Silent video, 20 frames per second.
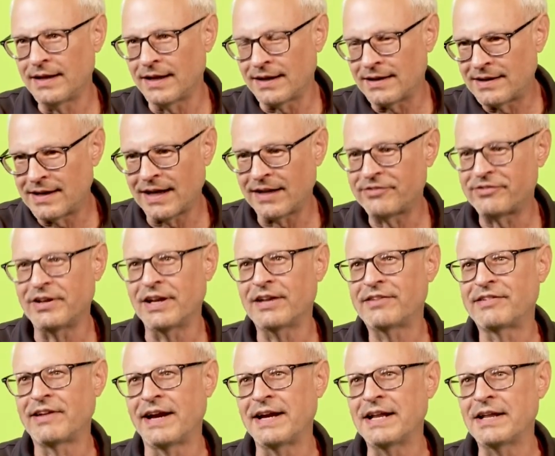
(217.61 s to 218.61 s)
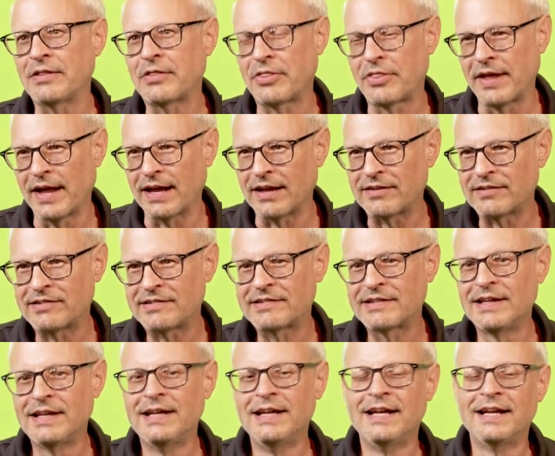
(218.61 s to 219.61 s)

intense and exciting things.